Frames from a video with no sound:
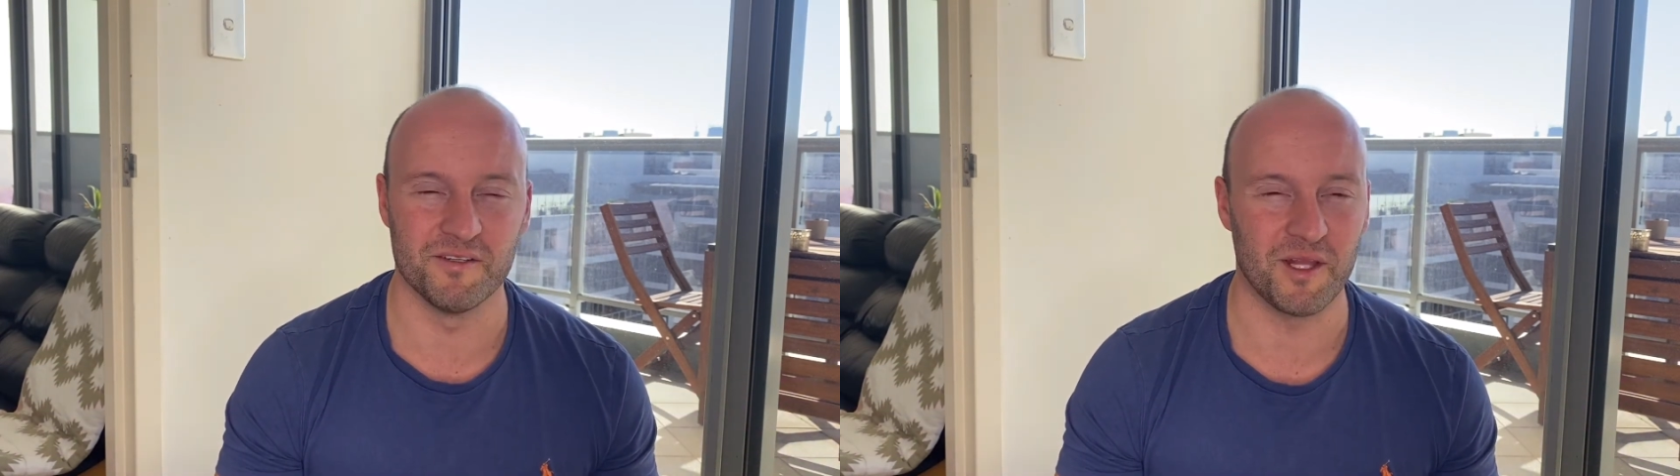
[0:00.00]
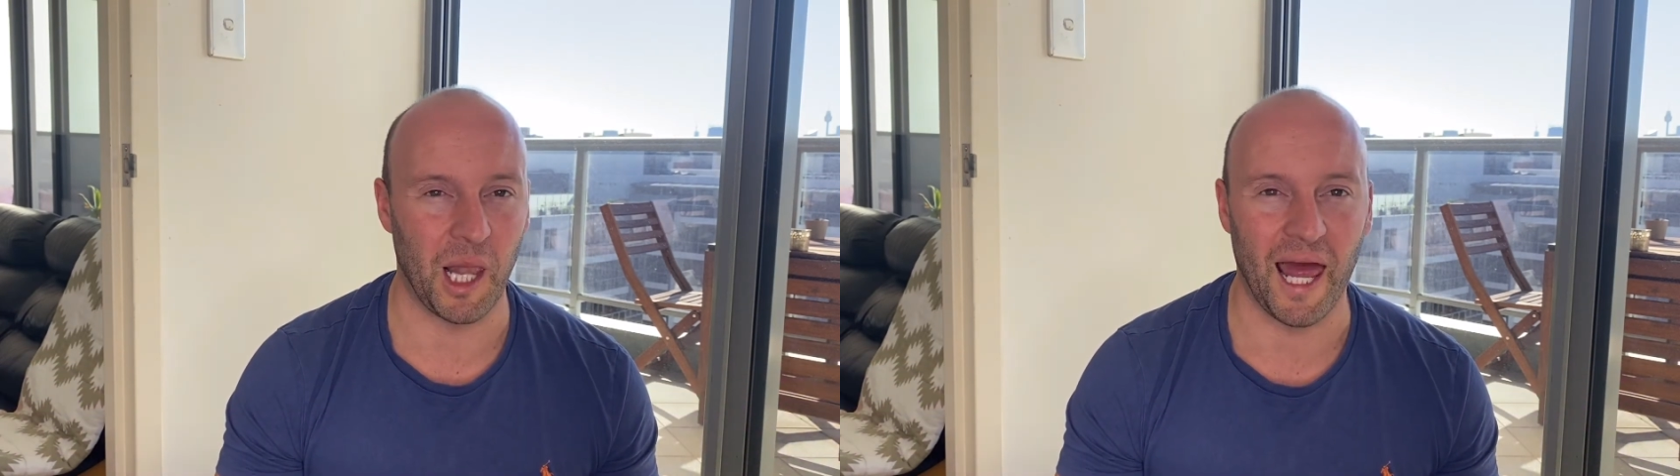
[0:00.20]

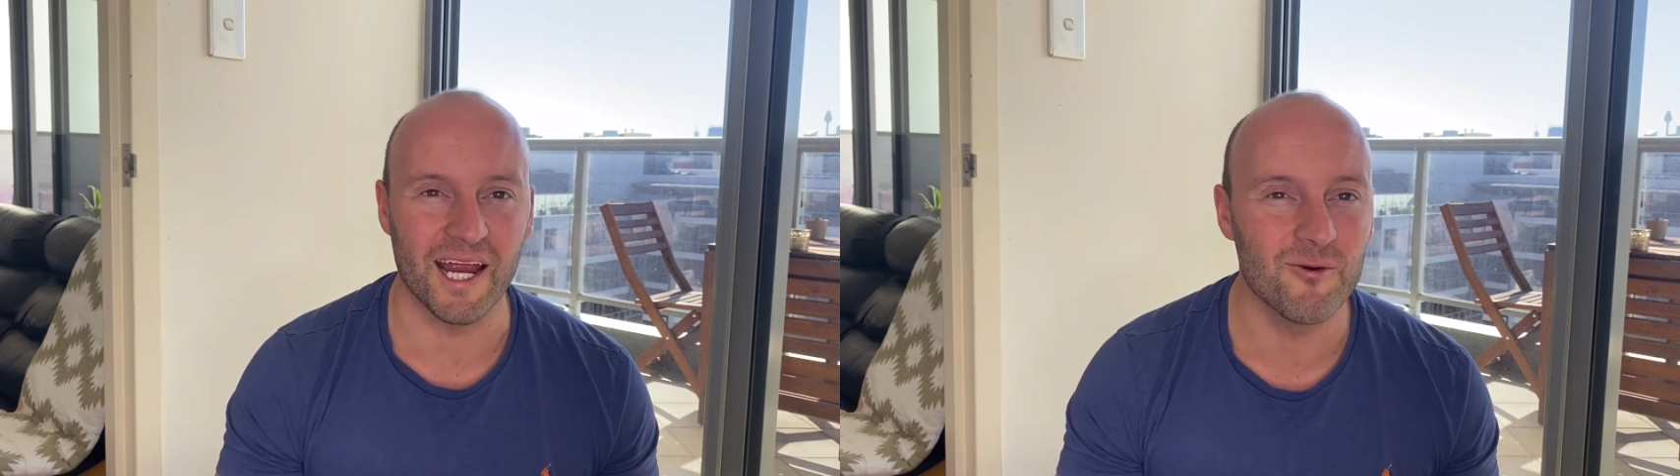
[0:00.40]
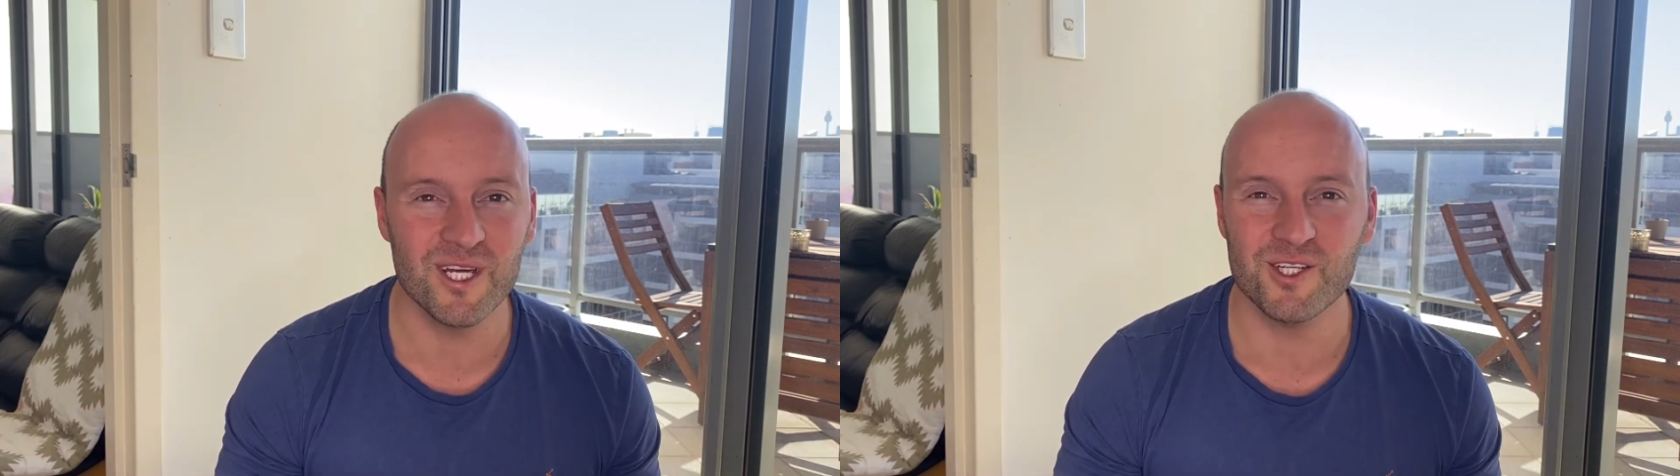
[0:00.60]

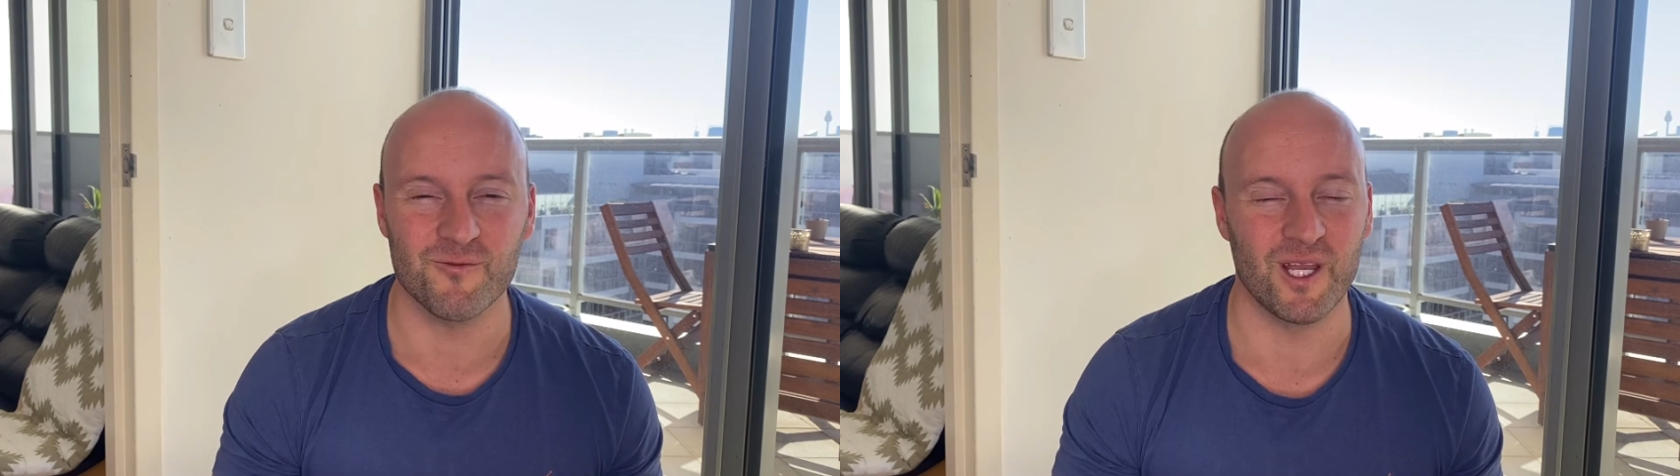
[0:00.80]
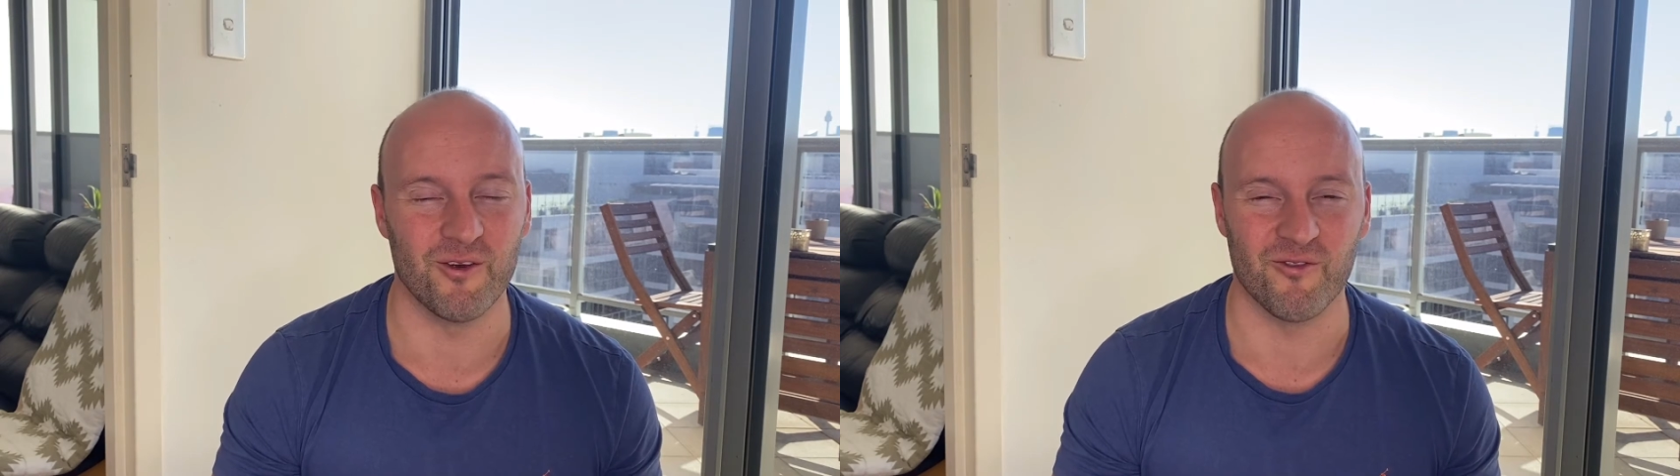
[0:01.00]
language
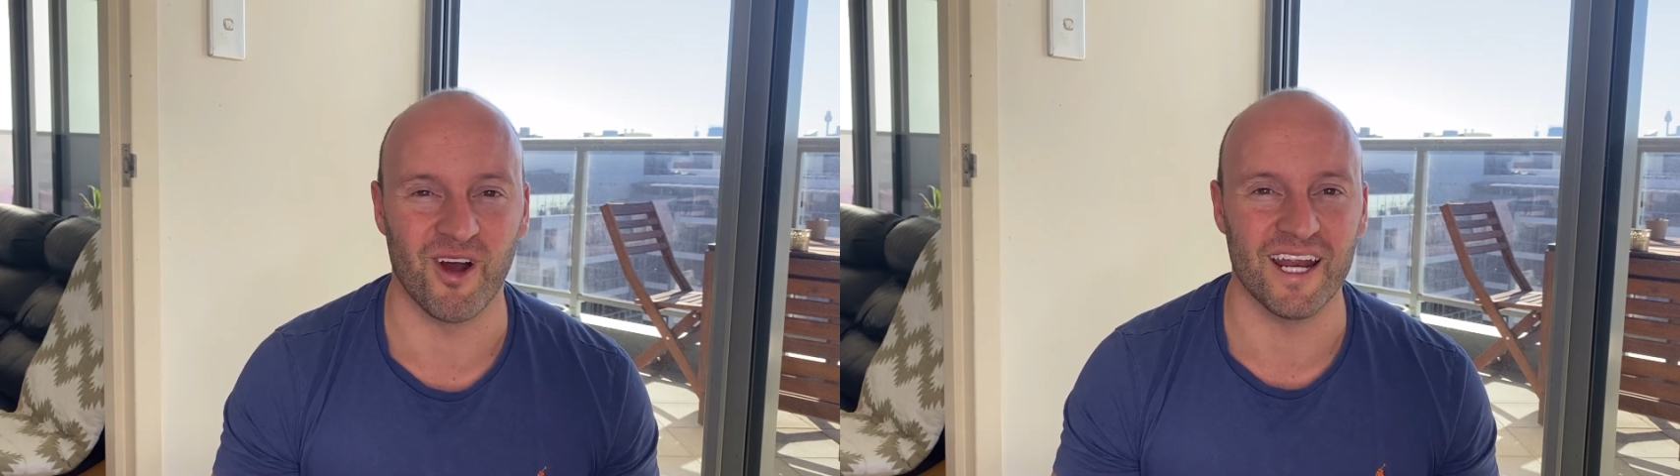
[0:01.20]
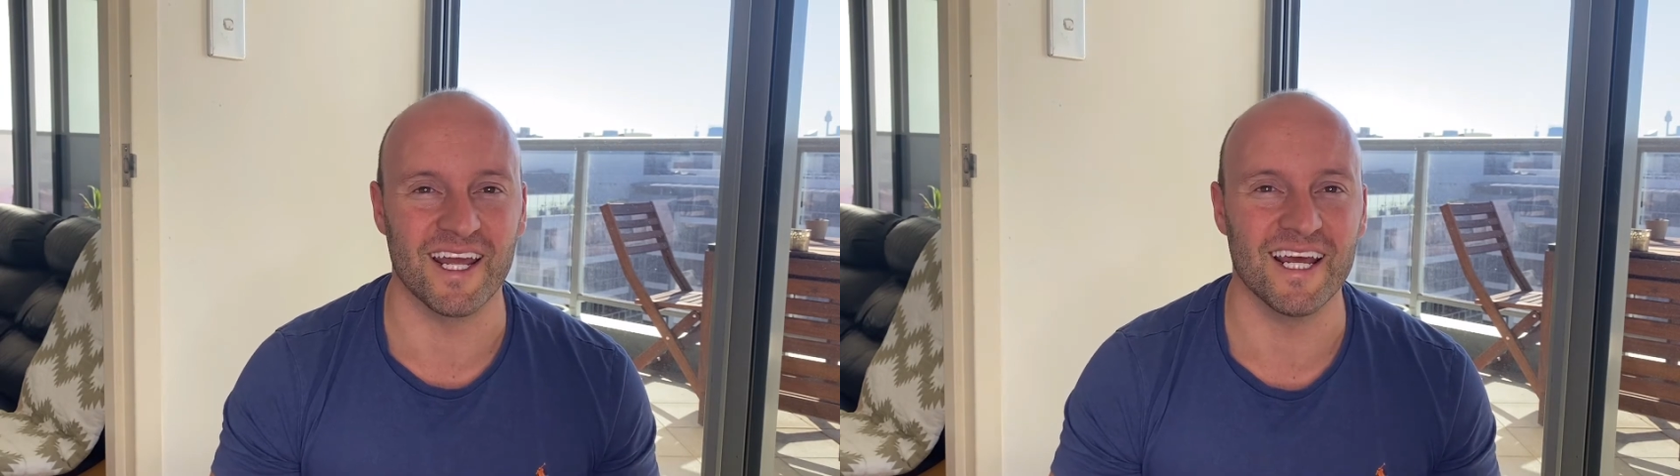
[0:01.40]
when you're
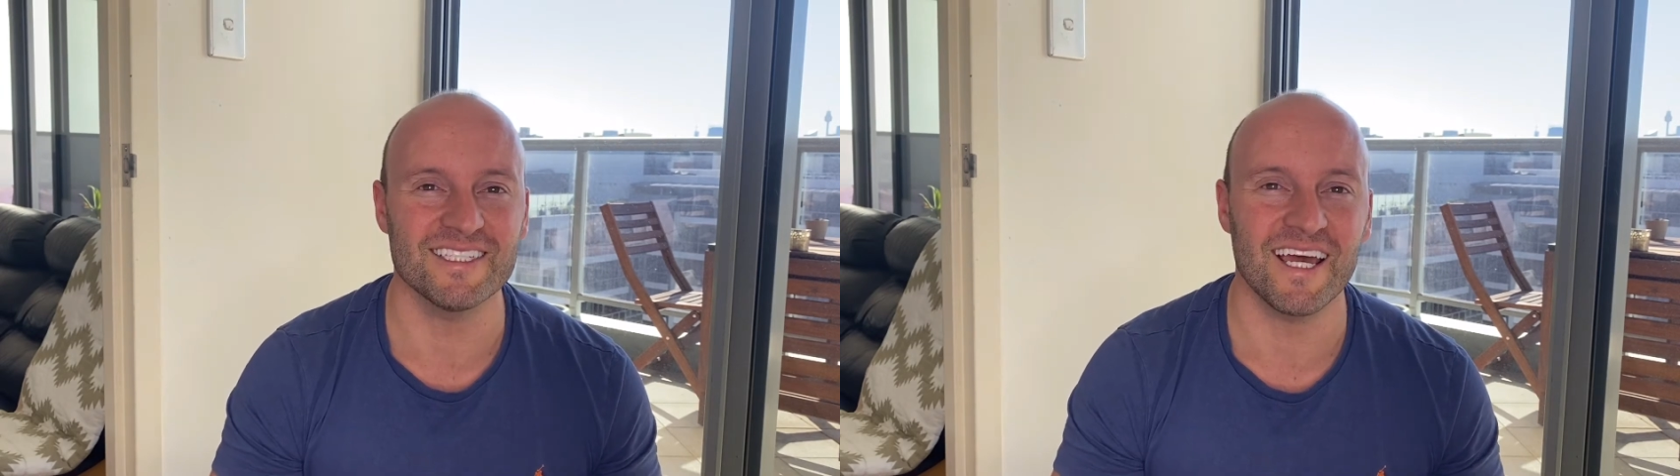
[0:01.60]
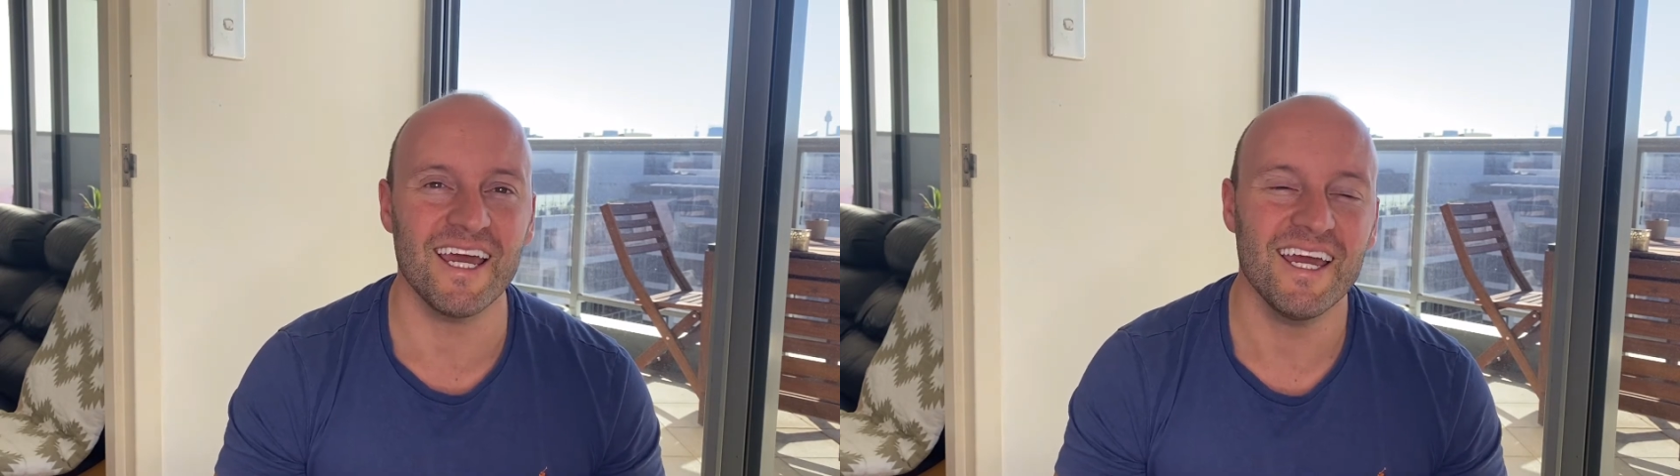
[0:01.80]
writing an
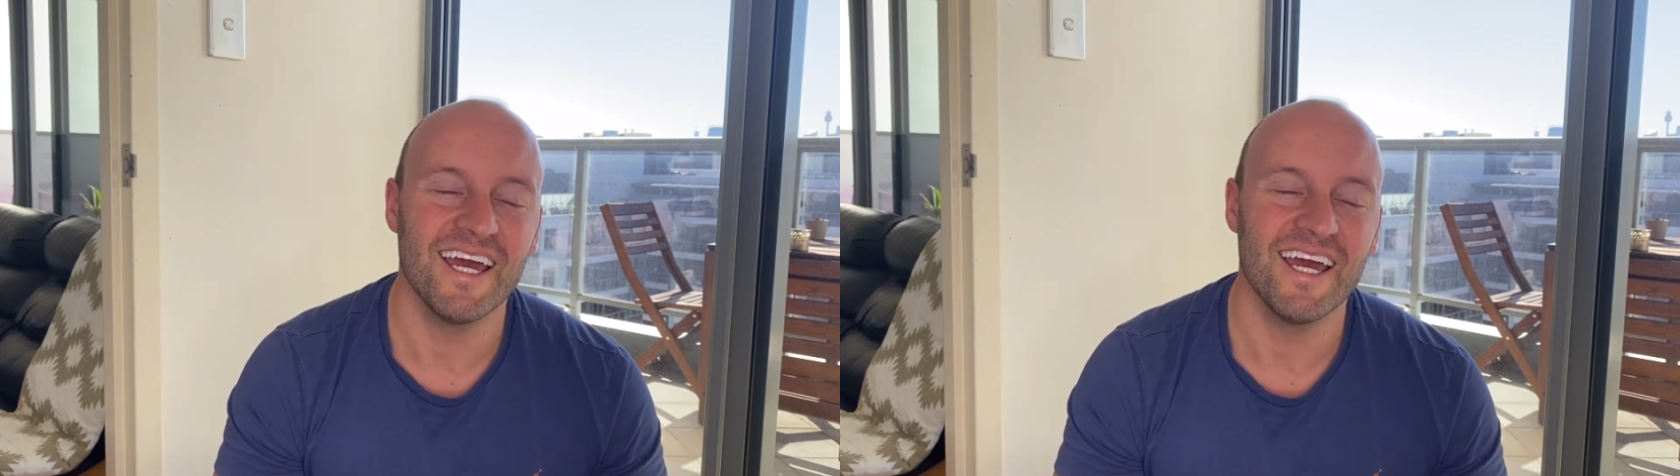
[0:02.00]
essay.